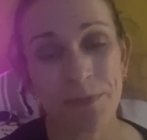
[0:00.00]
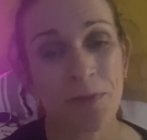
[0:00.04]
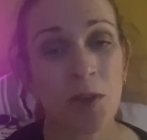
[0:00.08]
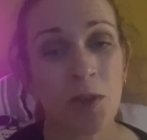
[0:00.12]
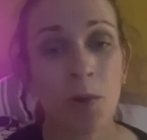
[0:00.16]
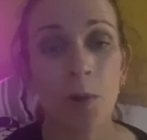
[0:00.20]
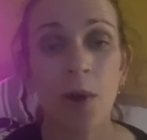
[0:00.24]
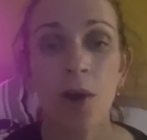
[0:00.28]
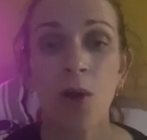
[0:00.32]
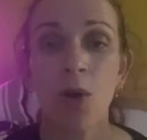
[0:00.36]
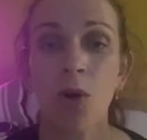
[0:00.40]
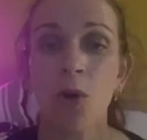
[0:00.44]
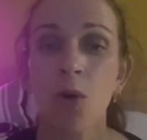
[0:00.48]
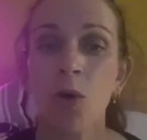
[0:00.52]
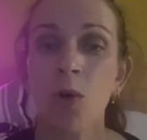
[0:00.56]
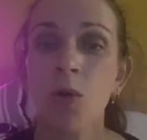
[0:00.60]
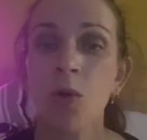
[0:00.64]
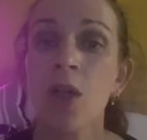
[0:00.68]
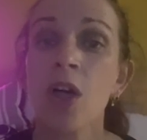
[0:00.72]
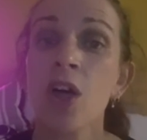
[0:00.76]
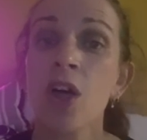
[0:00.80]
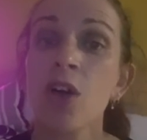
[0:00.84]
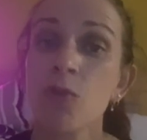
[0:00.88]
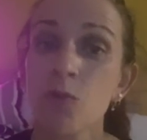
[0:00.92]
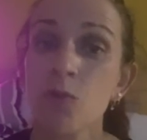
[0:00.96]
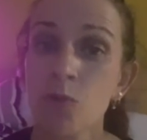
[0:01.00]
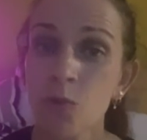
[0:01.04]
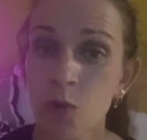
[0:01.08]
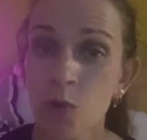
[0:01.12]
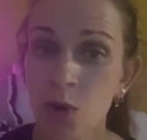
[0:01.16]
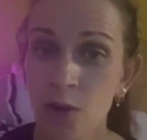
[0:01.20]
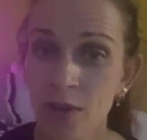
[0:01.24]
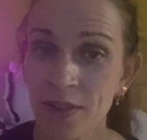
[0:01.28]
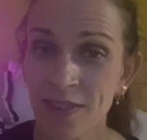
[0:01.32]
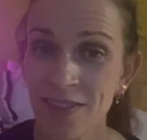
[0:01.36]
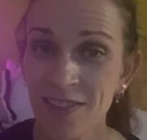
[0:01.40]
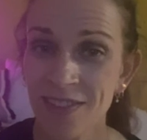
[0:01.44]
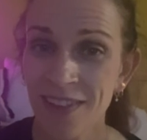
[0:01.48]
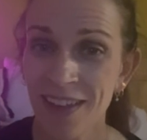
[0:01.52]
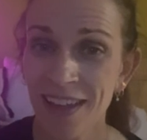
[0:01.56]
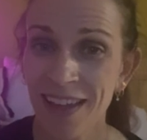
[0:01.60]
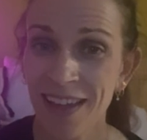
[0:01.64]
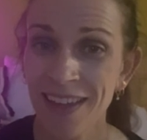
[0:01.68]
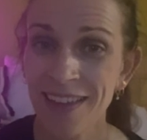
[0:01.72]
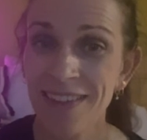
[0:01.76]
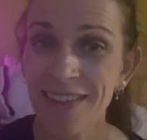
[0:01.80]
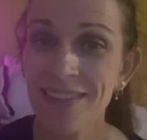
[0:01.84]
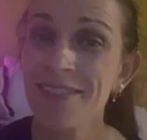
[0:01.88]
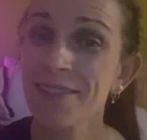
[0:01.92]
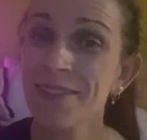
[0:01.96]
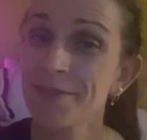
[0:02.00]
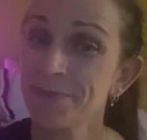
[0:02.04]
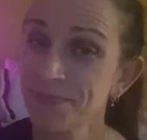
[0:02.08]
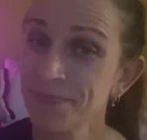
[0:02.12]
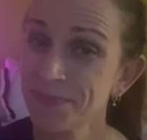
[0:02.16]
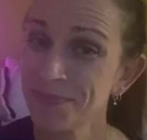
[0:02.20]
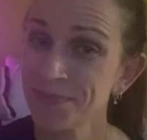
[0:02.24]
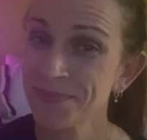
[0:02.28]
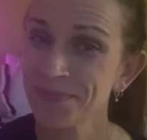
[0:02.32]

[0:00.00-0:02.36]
You are all rock stars.